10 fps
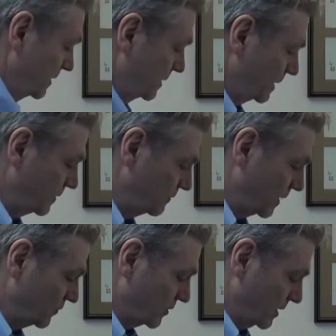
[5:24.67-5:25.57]
and you've got
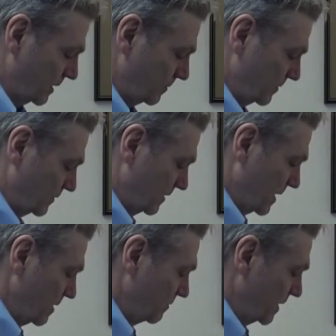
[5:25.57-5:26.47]
your clips
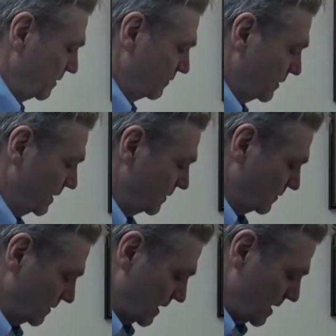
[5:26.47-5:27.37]
now ready for each
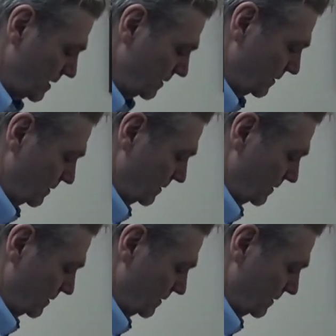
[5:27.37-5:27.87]
size.